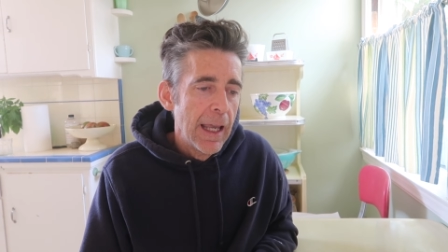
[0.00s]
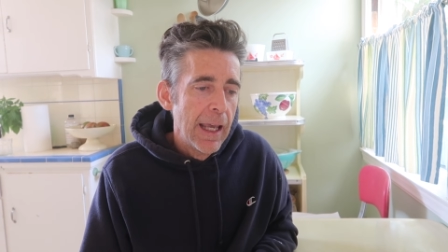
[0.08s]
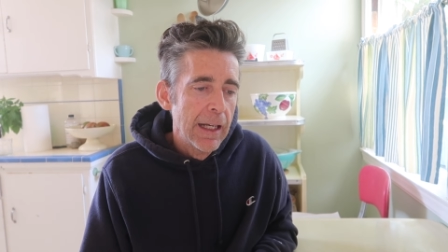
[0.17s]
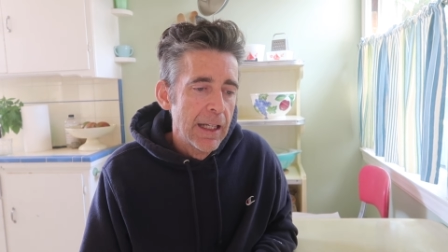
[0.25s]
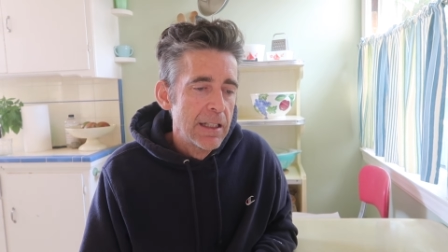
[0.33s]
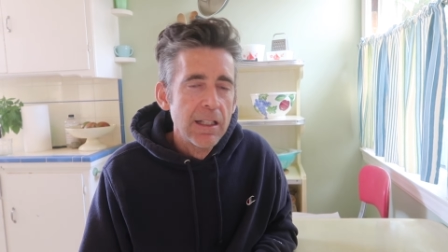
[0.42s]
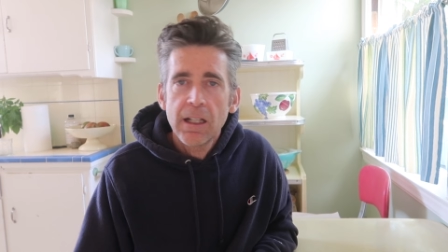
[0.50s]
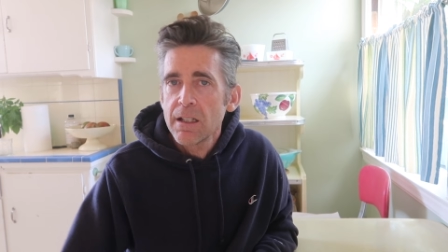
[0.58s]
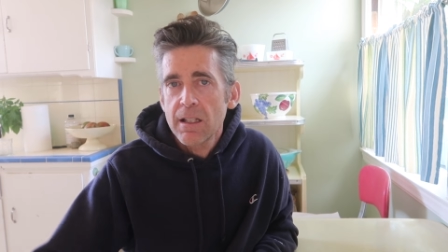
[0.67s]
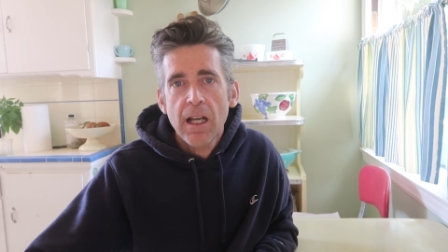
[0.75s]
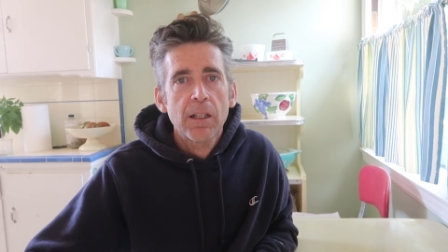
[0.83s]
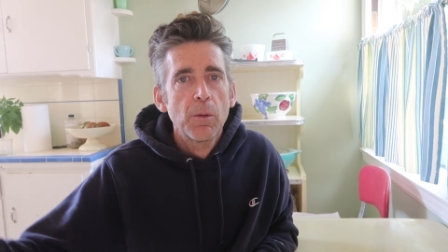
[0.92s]
And I did
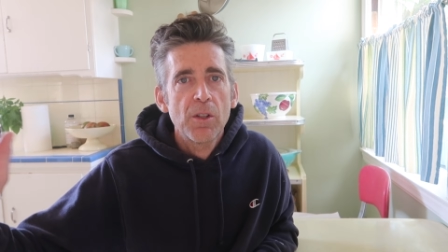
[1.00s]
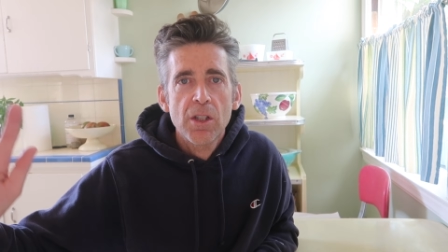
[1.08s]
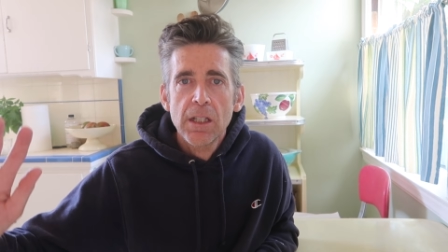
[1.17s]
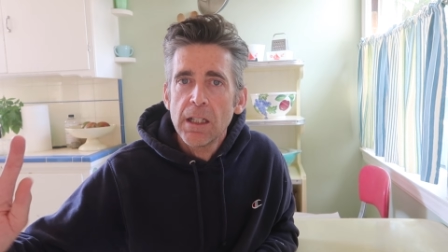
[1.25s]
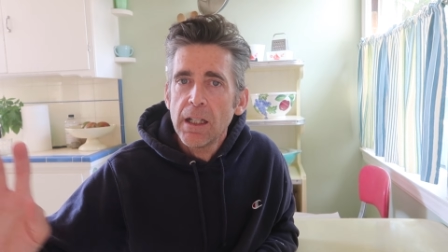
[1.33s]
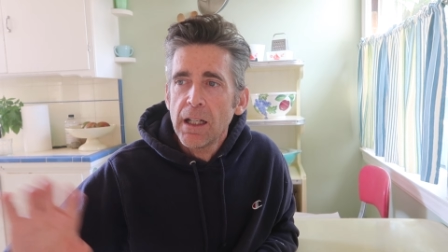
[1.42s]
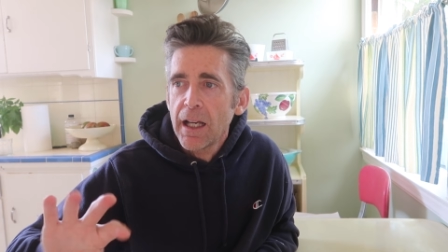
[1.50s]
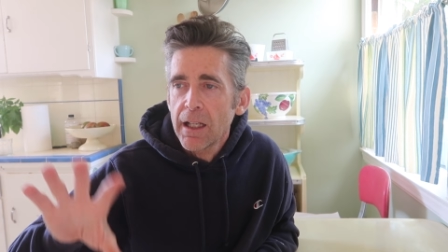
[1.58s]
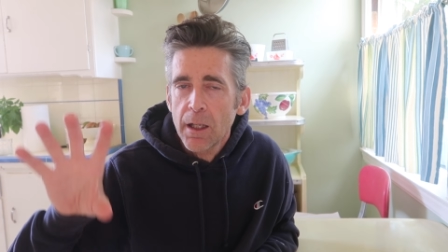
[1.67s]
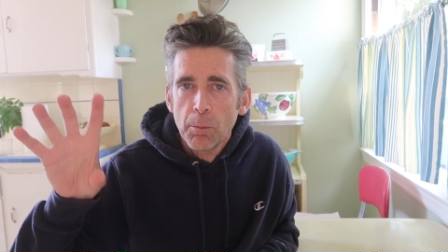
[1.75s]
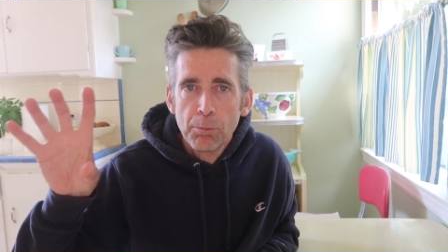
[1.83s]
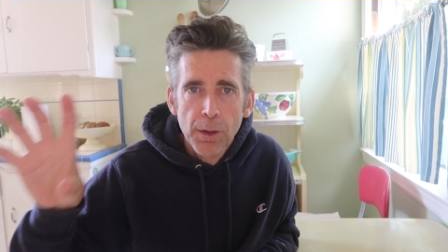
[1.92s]
exactly what she did. I
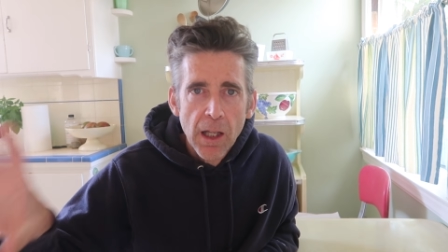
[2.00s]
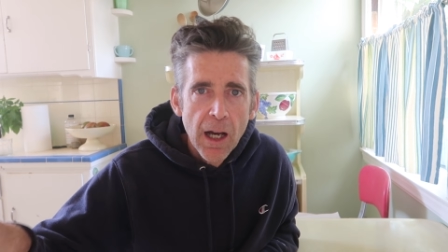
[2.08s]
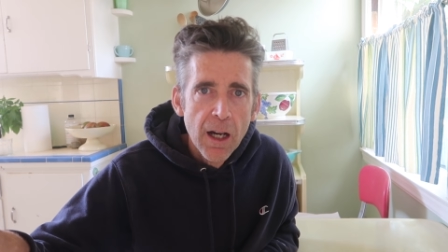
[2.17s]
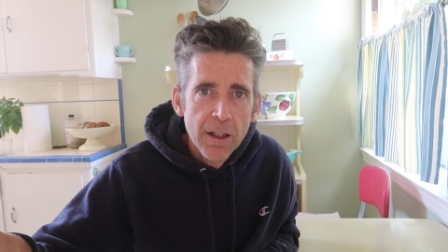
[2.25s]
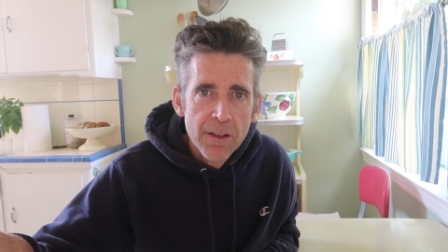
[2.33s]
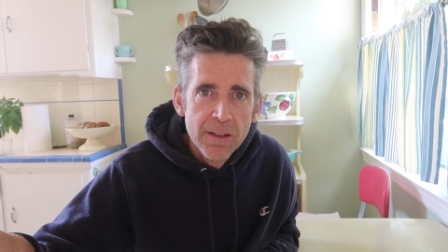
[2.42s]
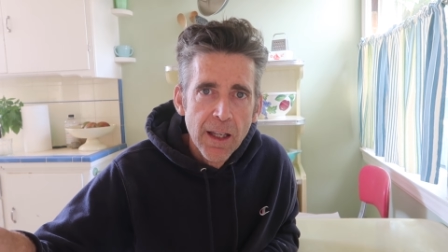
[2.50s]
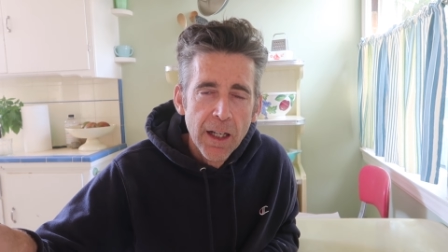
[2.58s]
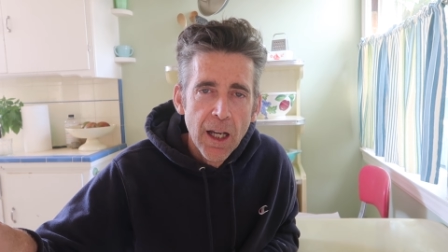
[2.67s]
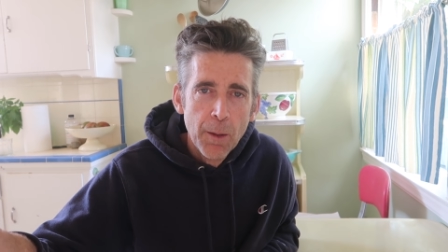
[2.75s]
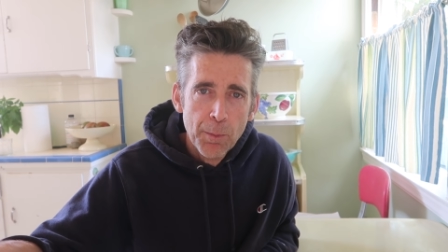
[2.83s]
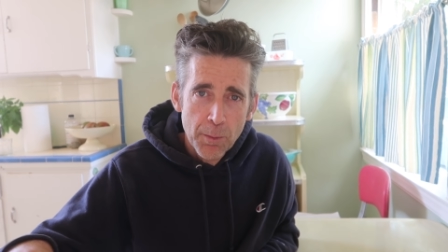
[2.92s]
got a blog set
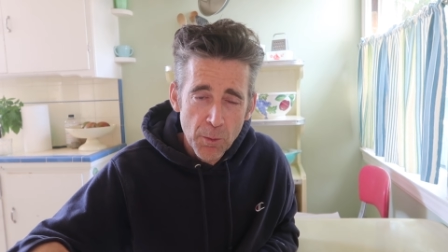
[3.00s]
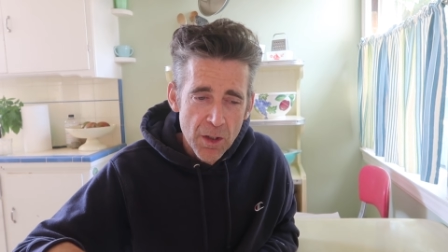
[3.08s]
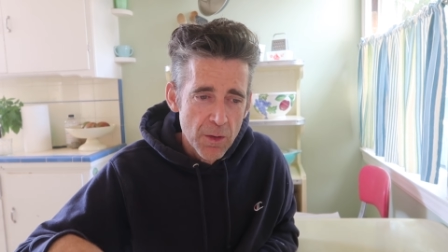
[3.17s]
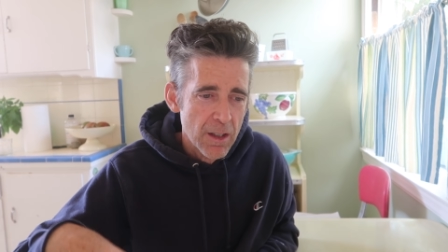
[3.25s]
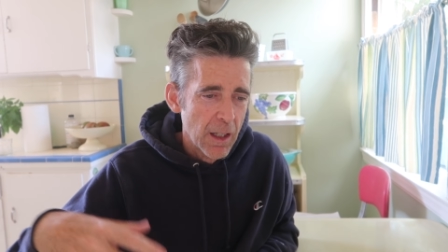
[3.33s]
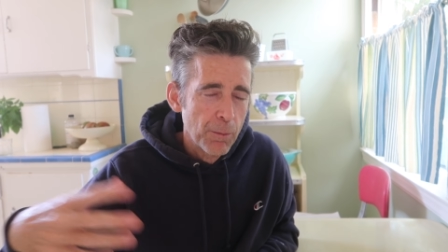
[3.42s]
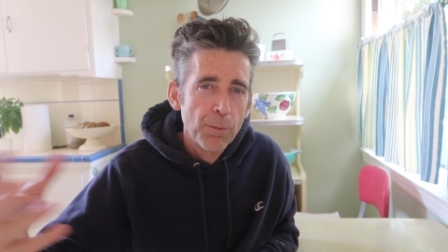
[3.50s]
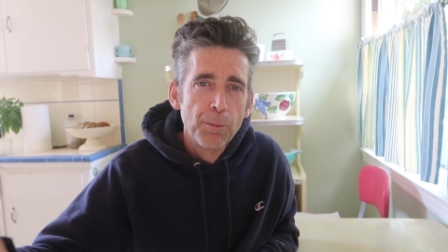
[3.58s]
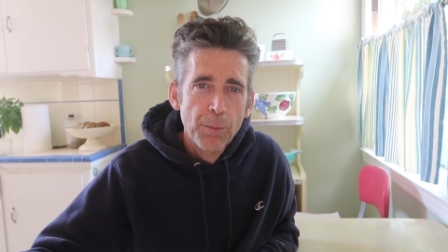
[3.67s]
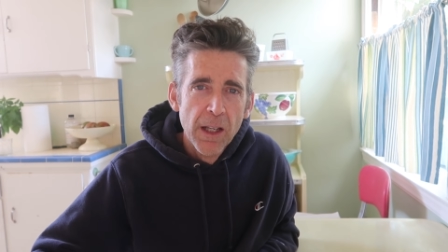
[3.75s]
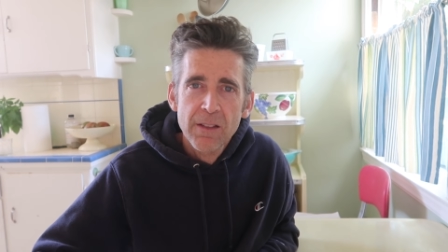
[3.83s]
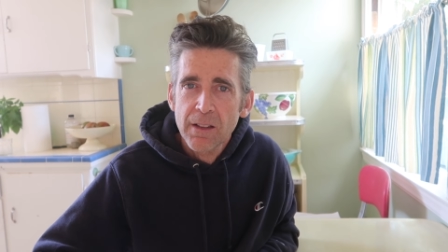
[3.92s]
up, which was
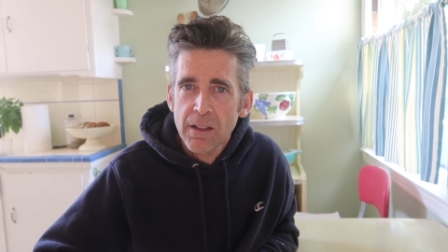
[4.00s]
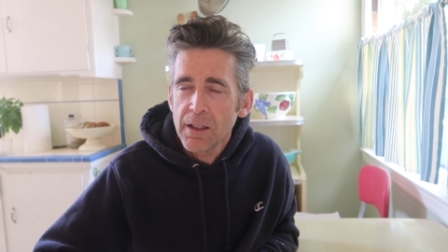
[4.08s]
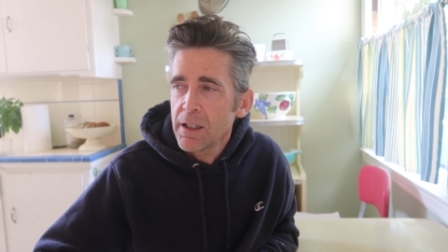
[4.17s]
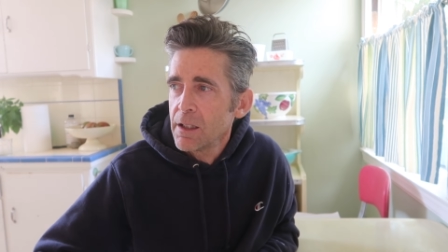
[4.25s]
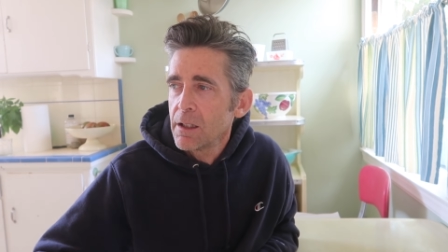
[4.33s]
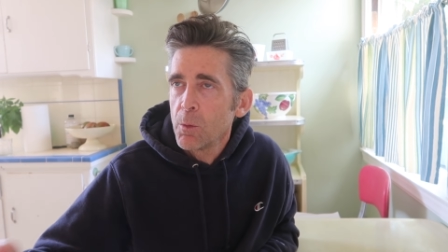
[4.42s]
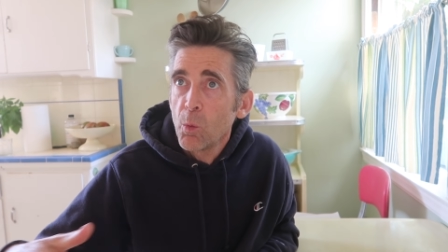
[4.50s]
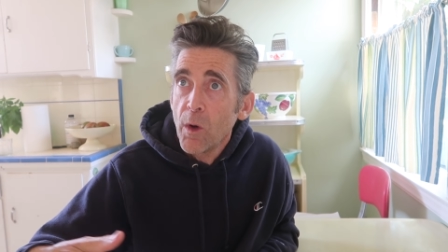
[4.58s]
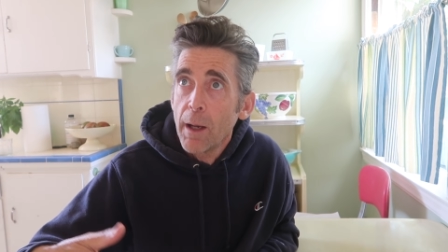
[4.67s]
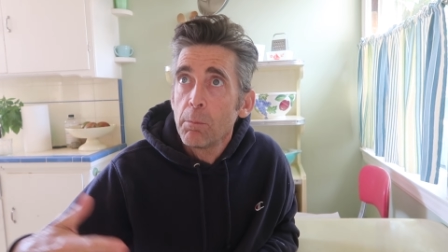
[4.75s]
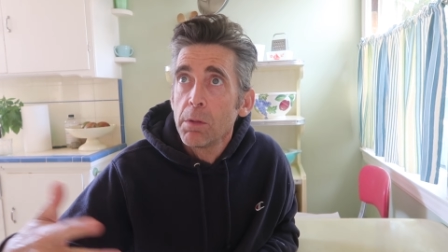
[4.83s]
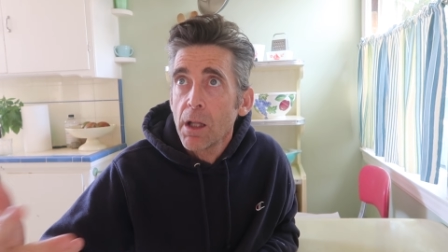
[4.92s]
like basically a
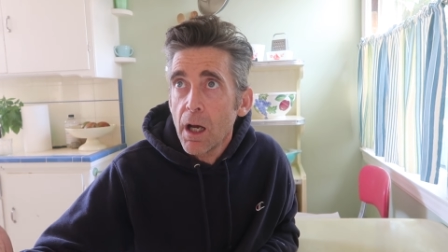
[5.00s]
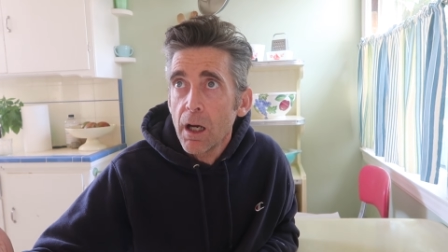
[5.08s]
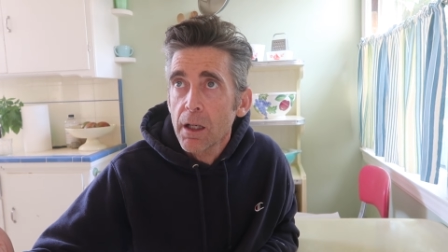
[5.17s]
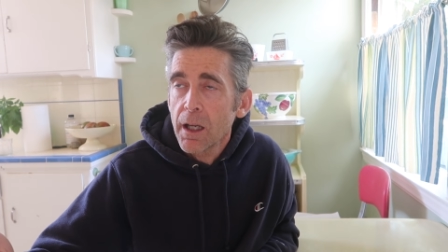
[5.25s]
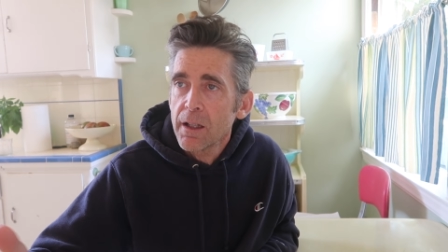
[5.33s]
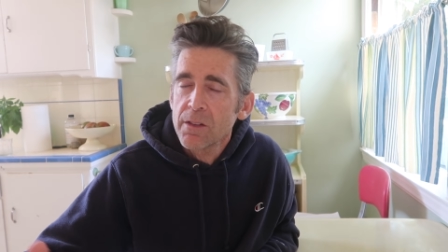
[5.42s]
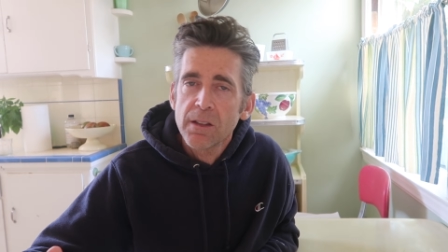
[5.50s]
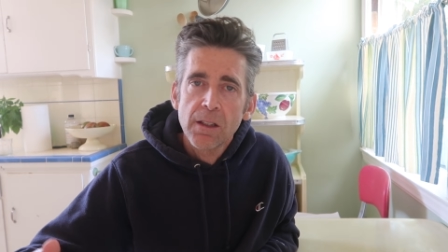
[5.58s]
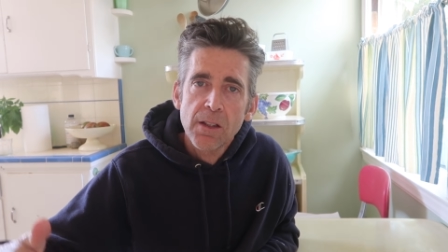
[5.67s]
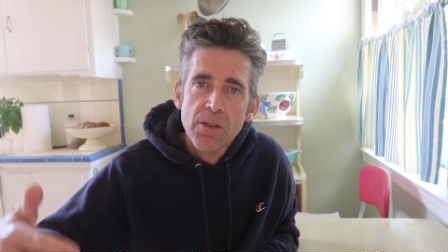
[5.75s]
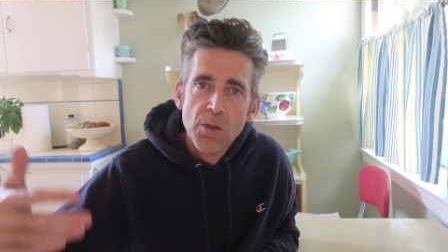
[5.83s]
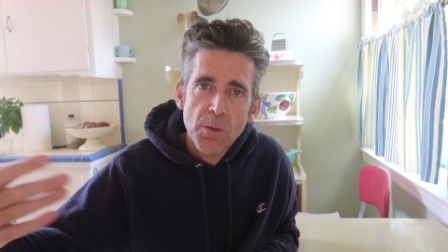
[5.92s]
weblog, I guess it is.